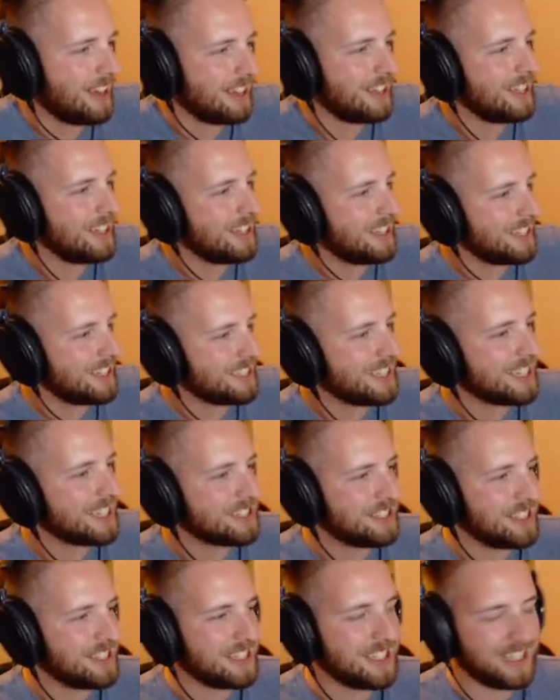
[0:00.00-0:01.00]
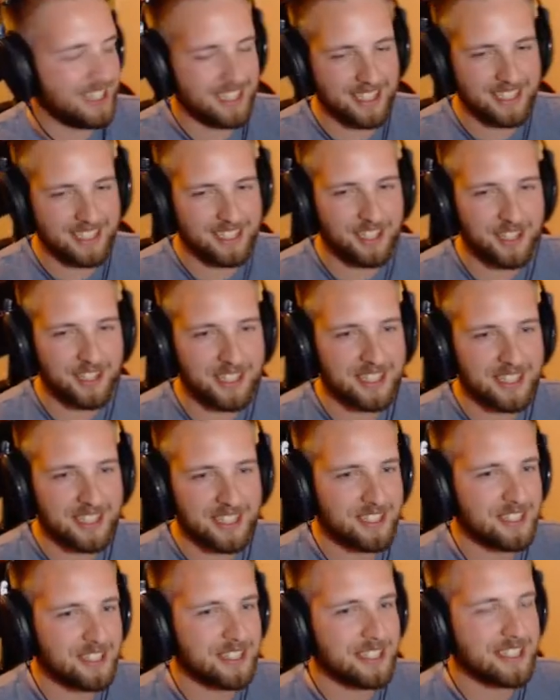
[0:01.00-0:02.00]
This actually, sorry, this is
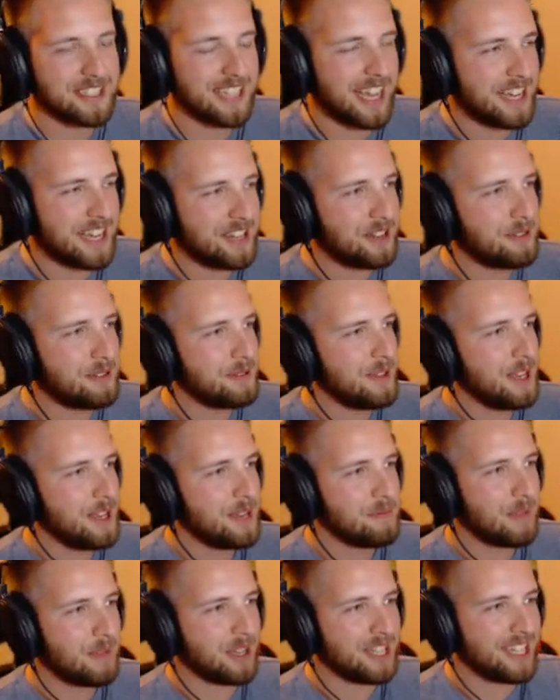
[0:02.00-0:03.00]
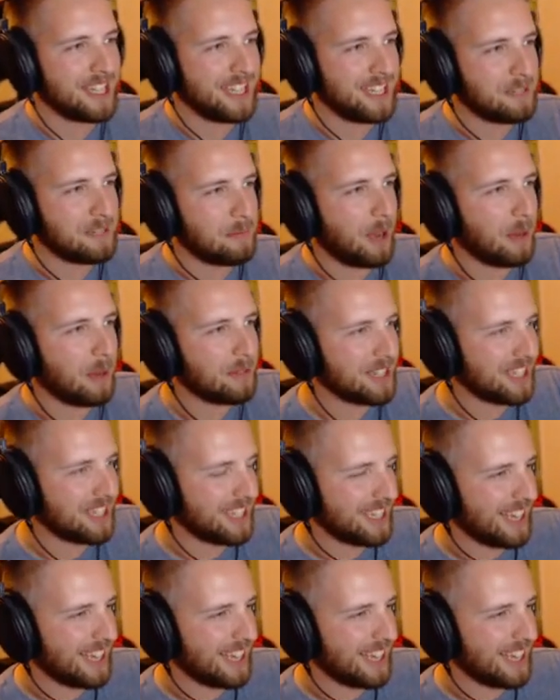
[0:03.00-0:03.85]
just a side note, but I need to publicly air